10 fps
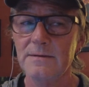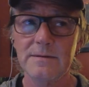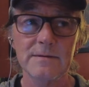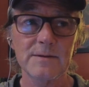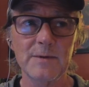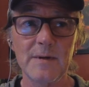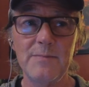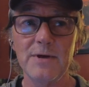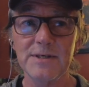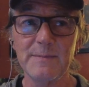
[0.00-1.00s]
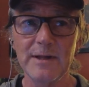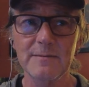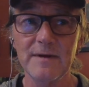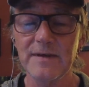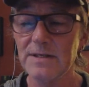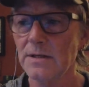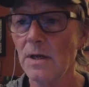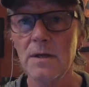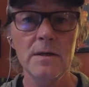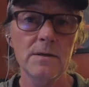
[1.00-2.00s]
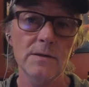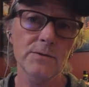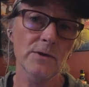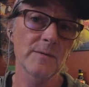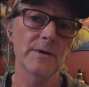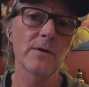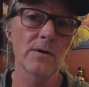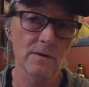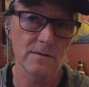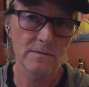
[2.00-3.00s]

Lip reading: Somebody put a smile on my face. Don't get me wrong.